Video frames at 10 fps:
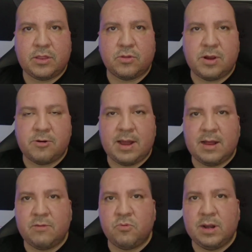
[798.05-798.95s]
So they're
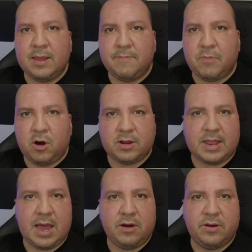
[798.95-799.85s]
not really bogged
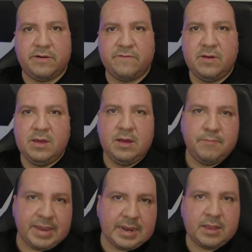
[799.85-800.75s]
down of
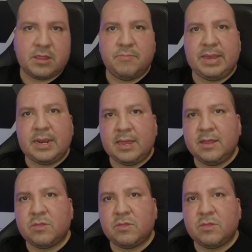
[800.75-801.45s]
meetings and meetings.